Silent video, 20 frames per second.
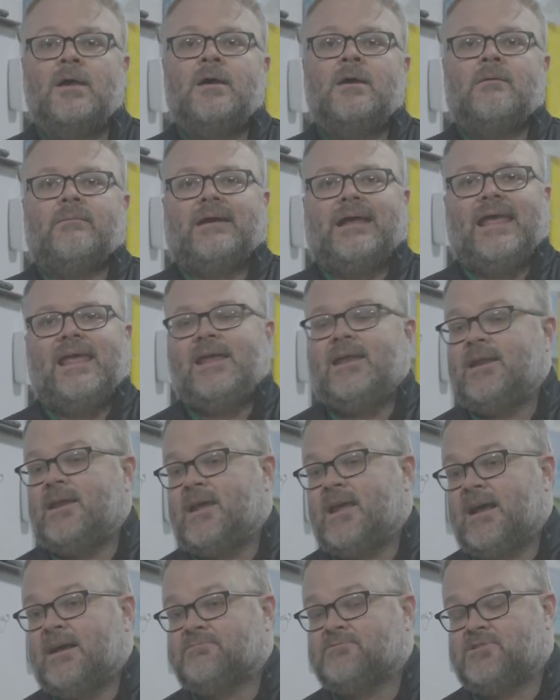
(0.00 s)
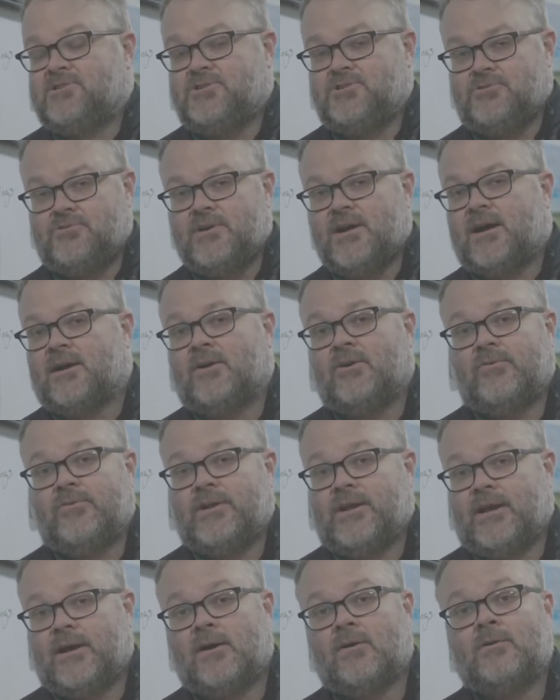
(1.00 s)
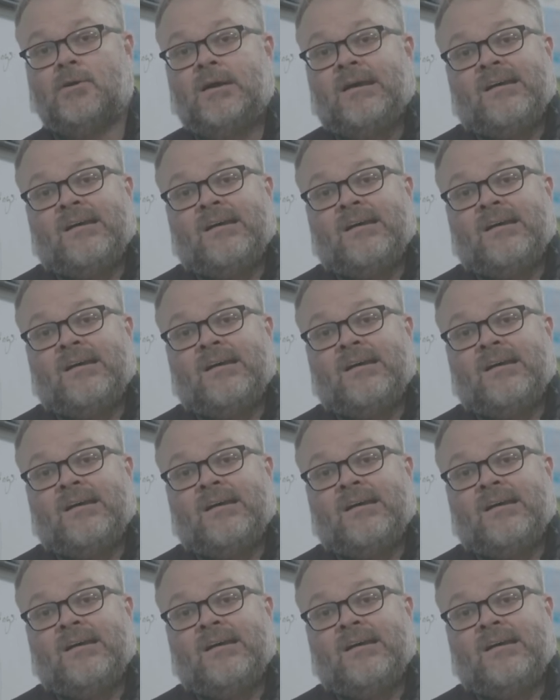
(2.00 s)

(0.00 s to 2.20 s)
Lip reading: but handicaps do not go down.